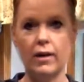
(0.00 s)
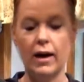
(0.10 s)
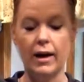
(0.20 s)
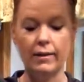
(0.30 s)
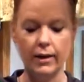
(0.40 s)

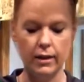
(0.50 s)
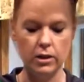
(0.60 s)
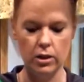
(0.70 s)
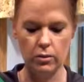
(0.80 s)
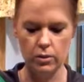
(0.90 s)
I like
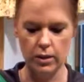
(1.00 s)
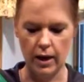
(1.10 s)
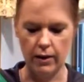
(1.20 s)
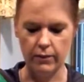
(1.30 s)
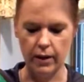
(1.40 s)
to use the
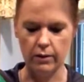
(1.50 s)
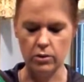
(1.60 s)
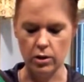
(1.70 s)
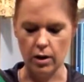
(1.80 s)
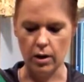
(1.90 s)
half-gallon
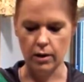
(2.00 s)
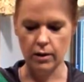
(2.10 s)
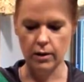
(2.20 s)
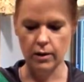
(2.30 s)
jar